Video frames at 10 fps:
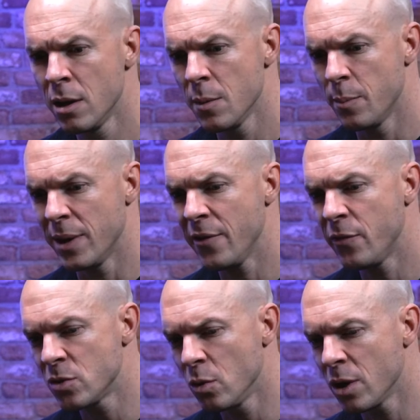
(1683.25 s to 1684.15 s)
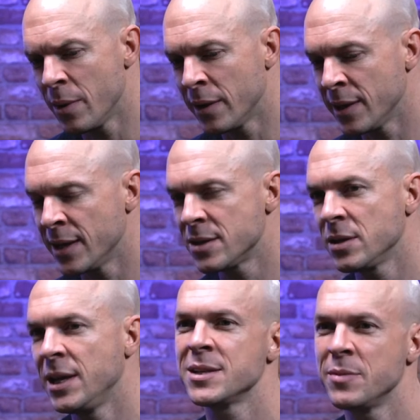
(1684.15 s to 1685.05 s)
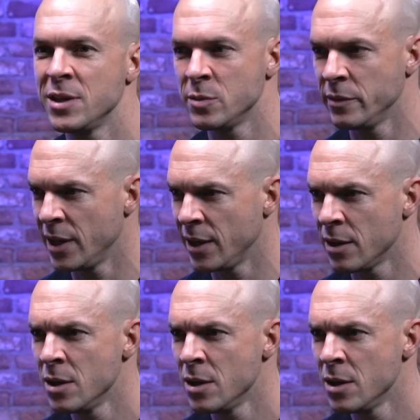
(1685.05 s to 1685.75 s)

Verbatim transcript: But if we talk about that, here's some things we've done.